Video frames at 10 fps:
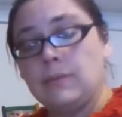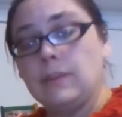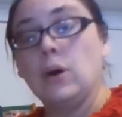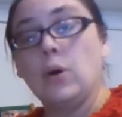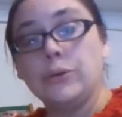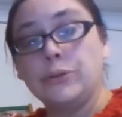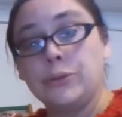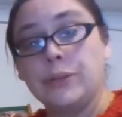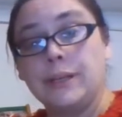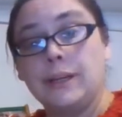the oak
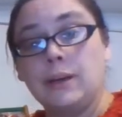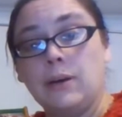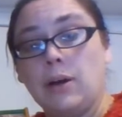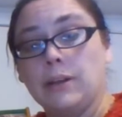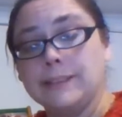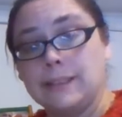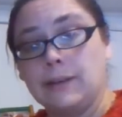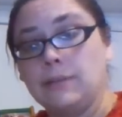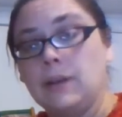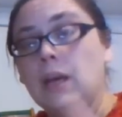tree all this
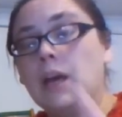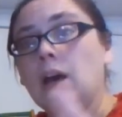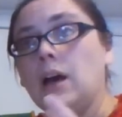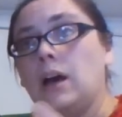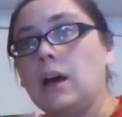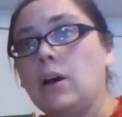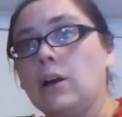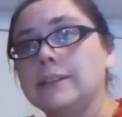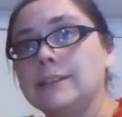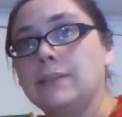stuff
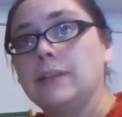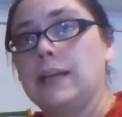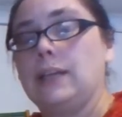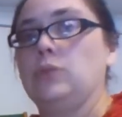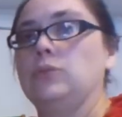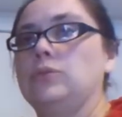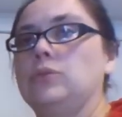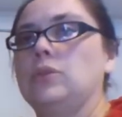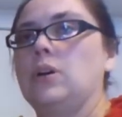that I use.